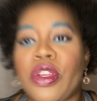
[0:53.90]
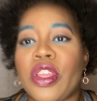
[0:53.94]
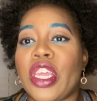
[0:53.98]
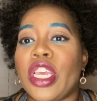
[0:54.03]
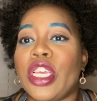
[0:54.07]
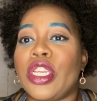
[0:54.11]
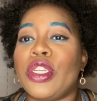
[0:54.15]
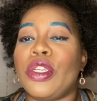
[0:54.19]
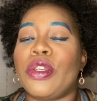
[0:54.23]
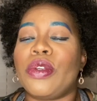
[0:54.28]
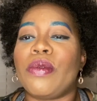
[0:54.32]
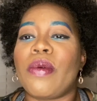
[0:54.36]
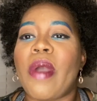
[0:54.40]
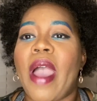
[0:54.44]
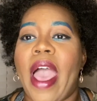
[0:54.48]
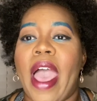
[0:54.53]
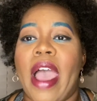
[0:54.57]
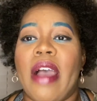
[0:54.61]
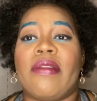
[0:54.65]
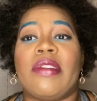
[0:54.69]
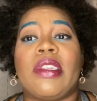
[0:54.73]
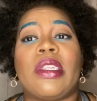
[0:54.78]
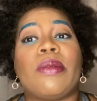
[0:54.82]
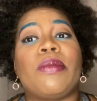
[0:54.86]
that you
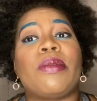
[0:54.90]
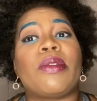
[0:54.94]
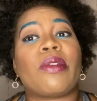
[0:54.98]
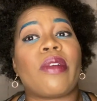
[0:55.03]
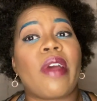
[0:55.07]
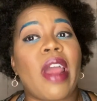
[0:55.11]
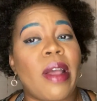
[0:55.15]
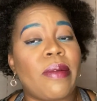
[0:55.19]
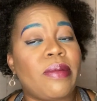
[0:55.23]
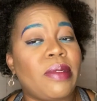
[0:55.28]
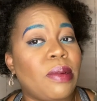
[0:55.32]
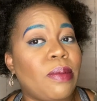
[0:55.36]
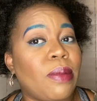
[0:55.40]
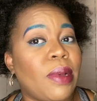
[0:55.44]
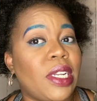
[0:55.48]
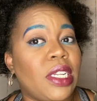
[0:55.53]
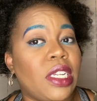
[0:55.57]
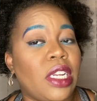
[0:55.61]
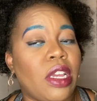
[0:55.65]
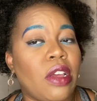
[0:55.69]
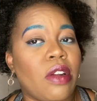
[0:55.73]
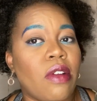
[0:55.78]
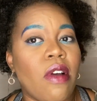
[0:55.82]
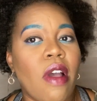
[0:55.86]
have subscribed to my
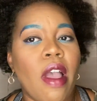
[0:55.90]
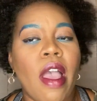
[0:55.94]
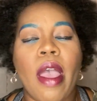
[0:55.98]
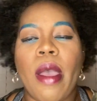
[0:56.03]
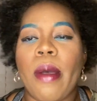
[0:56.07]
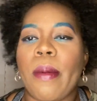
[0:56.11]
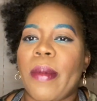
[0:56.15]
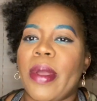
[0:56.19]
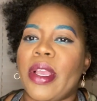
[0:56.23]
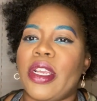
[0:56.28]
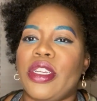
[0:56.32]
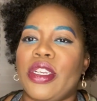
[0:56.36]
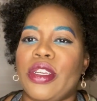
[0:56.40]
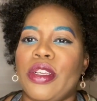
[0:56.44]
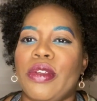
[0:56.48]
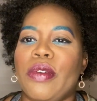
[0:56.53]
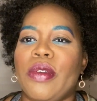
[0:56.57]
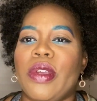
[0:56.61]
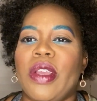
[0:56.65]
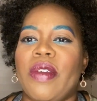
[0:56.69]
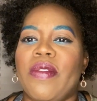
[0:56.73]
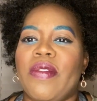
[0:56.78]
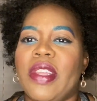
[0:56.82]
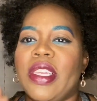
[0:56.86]
channel. Make sure you
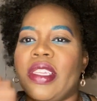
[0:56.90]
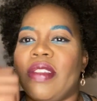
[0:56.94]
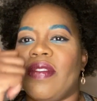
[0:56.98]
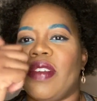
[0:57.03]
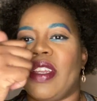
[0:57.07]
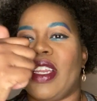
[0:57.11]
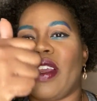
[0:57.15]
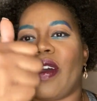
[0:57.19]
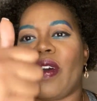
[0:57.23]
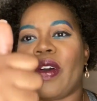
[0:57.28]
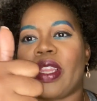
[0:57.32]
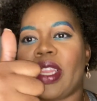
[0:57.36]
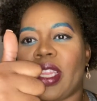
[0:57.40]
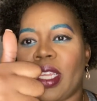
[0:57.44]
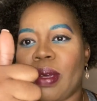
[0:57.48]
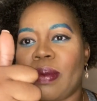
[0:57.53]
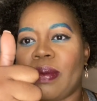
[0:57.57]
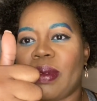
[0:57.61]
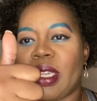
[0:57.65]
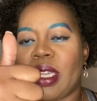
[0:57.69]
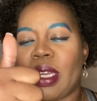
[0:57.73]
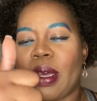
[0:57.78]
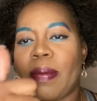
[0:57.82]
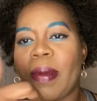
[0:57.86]
give this video a thumbs
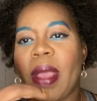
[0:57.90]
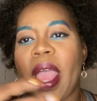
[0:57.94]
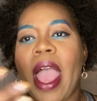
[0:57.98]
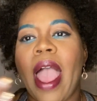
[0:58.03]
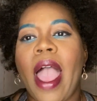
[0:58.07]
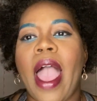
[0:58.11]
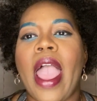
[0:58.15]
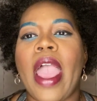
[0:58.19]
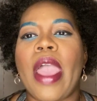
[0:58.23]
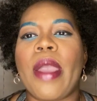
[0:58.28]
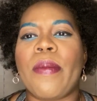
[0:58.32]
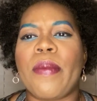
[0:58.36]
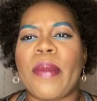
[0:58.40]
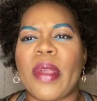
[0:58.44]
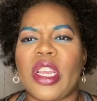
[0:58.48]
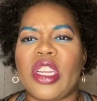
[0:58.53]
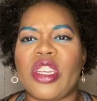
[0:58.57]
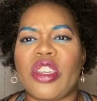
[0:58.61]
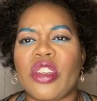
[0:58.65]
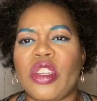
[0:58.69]
up and make sure